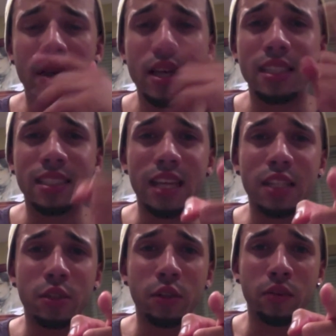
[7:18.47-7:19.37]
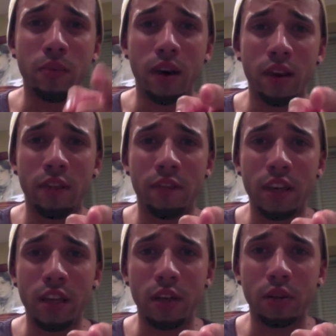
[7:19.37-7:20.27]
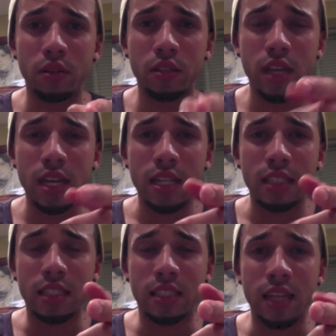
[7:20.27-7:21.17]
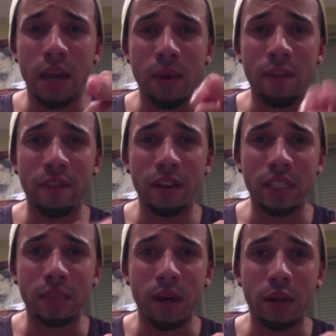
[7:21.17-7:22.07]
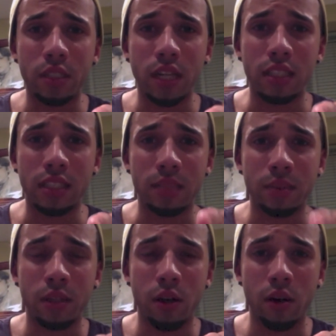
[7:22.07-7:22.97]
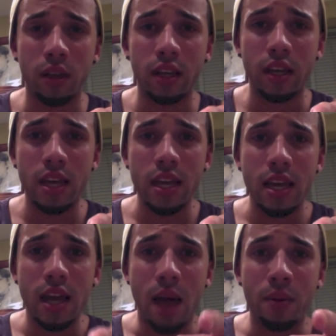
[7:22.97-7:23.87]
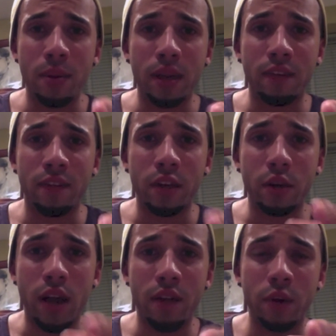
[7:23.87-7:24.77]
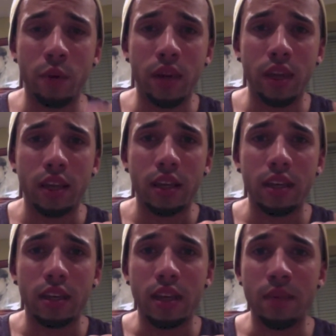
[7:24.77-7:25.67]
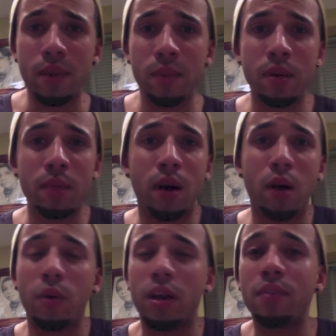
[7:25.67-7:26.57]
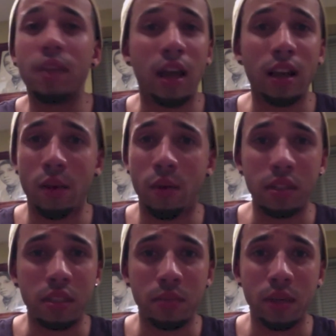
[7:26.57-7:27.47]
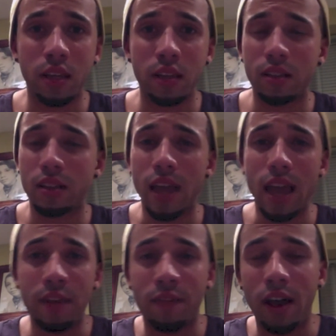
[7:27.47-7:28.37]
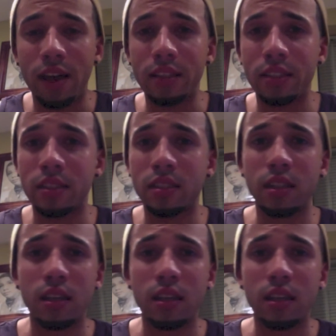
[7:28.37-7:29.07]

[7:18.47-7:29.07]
Stay tuned for my other videos to see how my fitness model challenge has been going. I'm going to make a video every week. It may be about whatever the hell I want it to be. Advice.